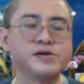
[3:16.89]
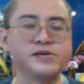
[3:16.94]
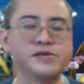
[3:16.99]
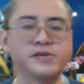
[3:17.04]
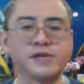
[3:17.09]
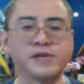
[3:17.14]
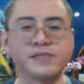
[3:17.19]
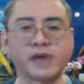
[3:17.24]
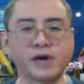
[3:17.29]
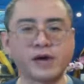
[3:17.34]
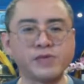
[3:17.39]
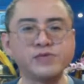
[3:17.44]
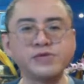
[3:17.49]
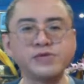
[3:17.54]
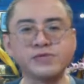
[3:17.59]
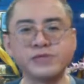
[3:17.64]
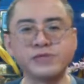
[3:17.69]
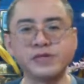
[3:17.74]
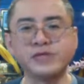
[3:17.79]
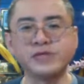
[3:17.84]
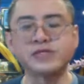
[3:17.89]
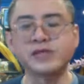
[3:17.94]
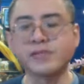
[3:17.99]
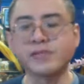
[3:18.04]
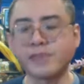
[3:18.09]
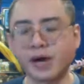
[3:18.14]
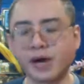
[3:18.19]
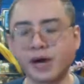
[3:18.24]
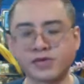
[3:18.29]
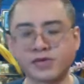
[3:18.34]
They're bound to be some
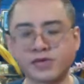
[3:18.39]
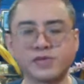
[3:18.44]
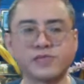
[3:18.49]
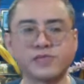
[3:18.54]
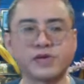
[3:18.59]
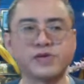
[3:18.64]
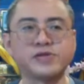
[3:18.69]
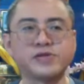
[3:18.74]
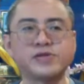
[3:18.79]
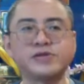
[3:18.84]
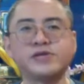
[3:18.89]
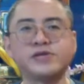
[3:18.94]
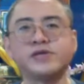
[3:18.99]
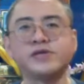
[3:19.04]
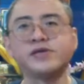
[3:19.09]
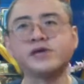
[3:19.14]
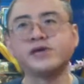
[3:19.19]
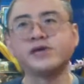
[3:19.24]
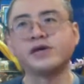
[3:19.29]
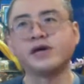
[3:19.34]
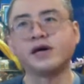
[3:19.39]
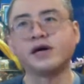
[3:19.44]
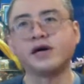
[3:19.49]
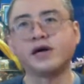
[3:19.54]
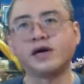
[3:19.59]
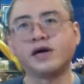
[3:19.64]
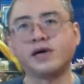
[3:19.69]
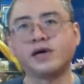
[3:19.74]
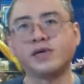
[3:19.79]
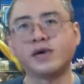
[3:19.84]
part of the body.
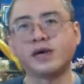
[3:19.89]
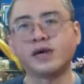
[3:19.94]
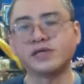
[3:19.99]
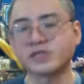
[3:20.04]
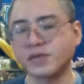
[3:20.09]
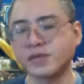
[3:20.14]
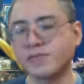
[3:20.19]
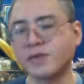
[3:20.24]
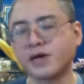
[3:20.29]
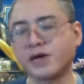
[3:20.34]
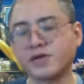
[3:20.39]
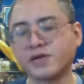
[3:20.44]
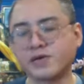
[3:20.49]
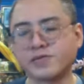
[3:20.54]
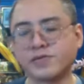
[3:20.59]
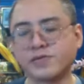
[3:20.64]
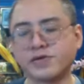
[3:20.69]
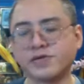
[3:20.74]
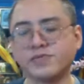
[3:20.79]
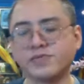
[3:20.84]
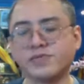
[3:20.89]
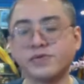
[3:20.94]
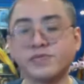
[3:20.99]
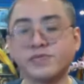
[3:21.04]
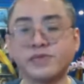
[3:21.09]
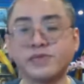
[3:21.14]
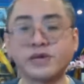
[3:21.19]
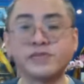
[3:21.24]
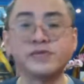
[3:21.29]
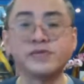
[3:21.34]
At some part of the body, we'll
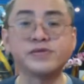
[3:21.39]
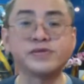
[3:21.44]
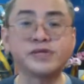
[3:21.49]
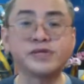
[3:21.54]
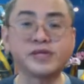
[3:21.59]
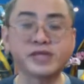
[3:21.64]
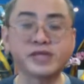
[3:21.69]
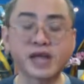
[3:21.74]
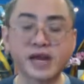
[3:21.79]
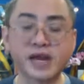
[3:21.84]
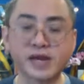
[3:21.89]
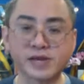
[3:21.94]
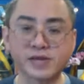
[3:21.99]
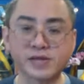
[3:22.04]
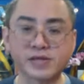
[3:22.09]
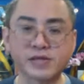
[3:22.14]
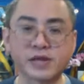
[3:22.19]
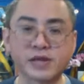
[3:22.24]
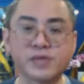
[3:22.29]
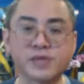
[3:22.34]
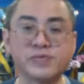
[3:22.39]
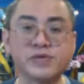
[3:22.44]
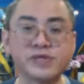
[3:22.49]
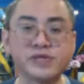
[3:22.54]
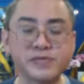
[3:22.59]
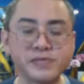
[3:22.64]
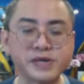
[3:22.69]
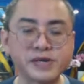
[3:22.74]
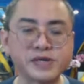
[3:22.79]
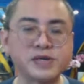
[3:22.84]
be able to detect that
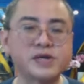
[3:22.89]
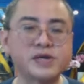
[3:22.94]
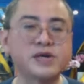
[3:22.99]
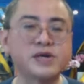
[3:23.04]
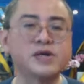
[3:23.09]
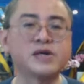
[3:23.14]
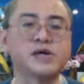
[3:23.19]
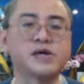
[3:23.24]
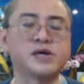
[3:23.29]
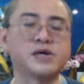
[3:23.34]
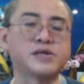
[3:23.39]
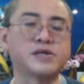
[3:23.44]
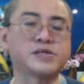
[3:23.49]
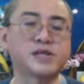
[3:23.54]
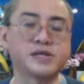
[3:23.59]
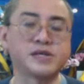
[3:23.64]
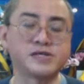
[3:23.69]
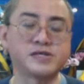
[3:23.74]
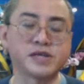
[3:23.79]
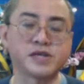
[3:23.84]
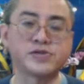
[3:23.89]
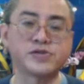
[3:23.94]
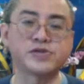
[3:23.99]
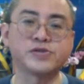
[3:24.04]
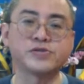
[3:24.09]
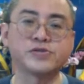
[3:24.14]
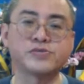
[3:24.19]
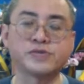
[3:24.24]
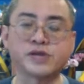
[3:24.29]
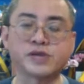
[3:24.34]
rhythmic
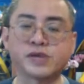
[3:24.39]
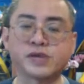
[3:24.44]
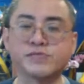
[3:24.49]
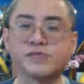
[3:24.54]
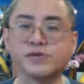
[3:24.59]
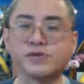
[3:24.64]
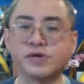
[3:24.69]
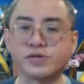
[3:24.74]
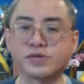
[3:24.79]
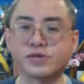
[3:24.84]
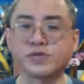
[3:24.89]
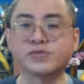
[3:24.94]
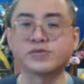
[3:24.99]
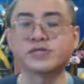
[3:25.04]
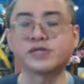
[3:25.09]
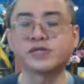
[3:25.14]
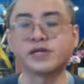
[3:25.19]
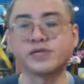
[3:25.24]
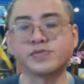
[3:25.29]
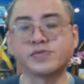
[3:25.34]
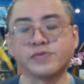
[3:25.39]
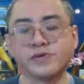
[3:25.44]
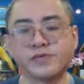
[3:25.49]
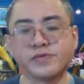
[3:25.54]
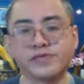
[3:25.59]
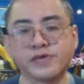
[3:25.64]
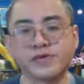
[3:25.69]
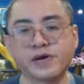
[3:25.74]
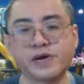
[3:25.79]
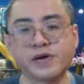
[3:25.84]
sensations we come to associate
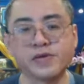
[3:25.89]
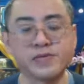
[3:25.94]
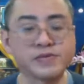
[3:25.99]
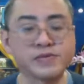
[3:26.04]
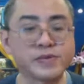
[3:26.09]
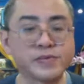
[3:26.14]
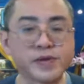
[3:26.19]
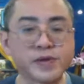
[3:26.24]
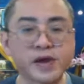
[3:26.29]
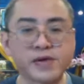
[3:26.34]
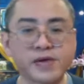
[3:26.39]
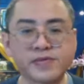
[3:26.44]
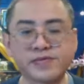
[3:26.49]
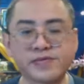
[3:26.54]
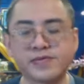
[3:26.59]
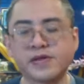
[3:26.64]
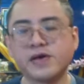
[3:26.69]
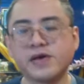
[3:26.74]
with the breath.